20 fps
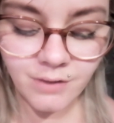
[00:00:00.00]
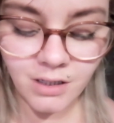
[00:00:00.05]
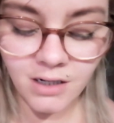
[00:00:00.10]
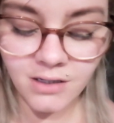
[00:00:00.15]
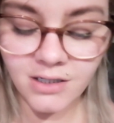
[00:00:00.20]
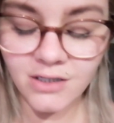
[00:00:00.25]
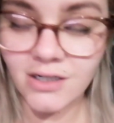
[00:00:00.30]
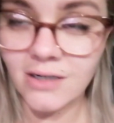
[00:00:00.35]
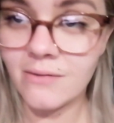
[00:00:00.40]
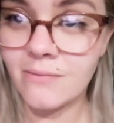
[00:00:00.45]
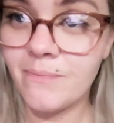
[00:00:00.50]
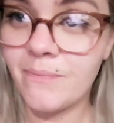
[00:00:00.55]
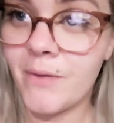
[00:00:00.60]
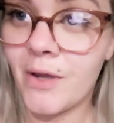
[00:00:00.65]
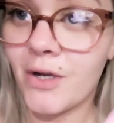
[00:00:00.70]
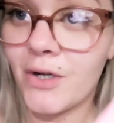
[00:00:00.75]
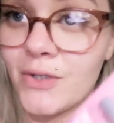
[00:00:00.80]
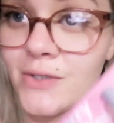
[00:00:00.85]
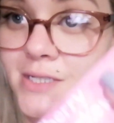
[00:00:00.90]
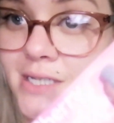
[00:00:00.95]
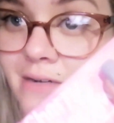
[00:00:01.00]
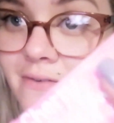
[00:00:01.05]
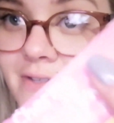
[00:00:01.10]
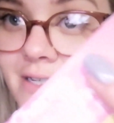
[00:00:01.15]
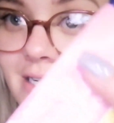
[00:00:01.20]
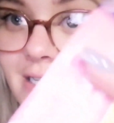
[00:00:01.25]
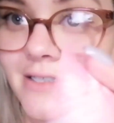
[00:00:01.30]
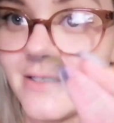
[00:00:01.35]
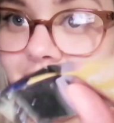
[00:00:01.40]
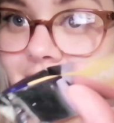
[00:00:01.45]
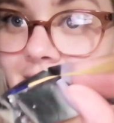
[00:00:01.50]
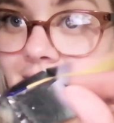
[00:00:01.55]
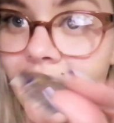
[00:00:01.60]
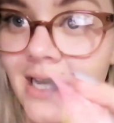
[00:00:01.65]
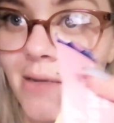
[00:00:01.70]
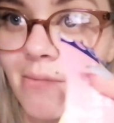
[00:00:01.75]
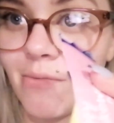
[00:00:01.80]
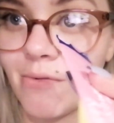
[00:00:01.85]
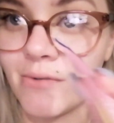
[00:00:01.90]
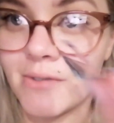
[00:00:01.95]
I cut off the little
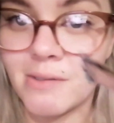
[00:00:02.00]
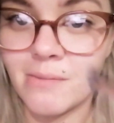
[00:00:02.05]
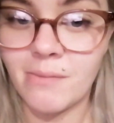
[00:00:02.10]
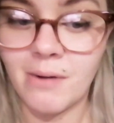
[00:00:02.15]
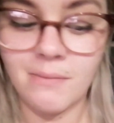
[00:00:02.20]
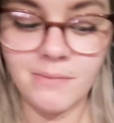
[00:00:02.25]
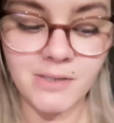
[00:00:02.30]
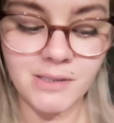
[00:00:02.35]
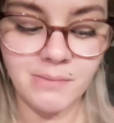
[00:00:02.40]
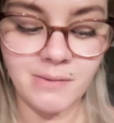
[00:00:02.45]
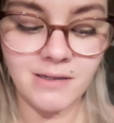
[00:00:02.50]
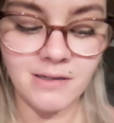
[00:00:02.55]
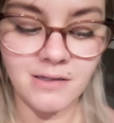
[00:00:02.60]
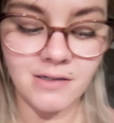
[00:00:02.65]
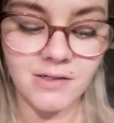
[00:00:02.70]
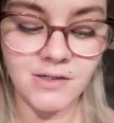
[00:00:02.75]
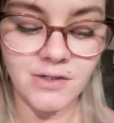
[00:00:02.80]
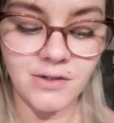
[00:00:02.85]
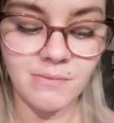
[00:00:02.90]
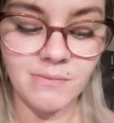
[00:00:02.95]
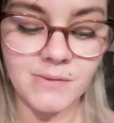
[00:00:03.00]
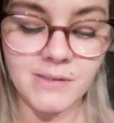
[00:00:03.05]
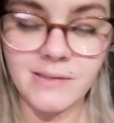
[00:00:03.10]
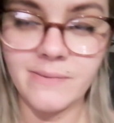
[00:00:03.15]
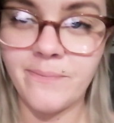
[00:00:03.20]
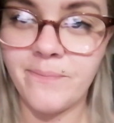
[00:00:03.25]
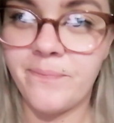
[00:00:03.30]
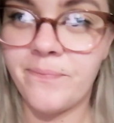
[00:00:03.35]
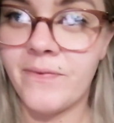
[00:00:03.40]
labels and popped them in the tubs